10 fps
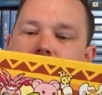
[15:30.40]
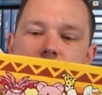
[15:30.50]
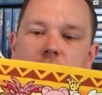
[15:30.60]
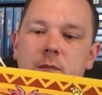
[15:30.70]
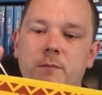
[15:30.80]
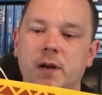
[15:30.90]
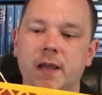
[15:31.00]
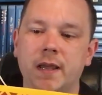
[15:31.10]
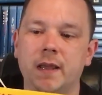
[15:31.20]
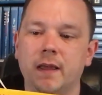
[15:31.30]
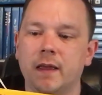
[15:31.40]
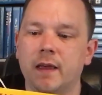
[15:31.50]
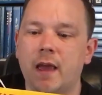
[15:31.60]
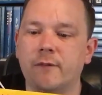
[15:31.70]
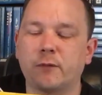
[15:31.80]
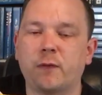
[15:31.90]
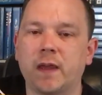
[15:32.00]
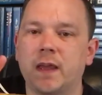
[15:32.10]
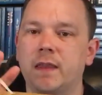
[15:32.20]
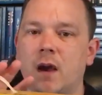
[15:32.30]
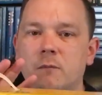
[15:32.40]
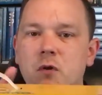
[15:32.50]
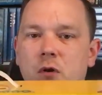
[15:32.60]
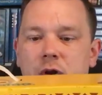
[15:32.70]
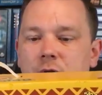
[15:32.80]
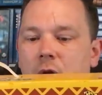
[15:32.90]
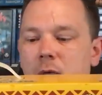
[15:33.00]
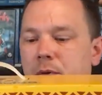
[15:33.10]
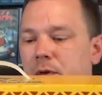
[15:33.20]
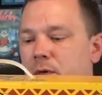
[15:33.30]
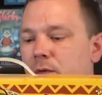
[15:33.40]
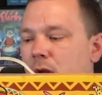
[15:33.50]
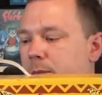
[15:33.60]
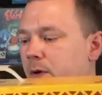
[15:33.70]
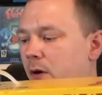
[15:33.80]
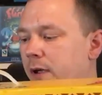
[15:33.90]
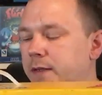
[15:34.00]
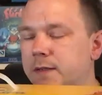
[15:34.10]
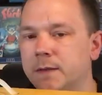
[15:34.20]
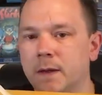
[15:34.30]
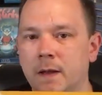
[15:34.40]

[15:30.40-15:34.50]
all complete, everything in there. I'm not going to open it all up, guys,